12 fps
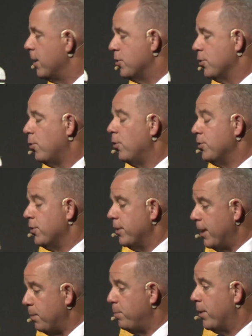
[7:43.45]
So also
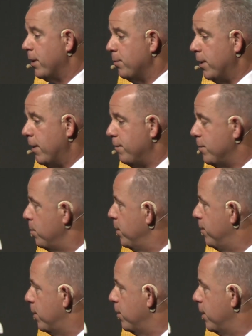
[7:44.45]
that part we have to be
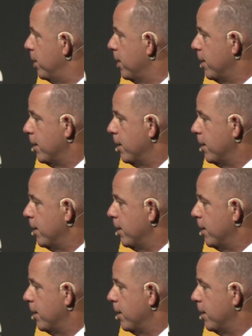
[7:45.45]
very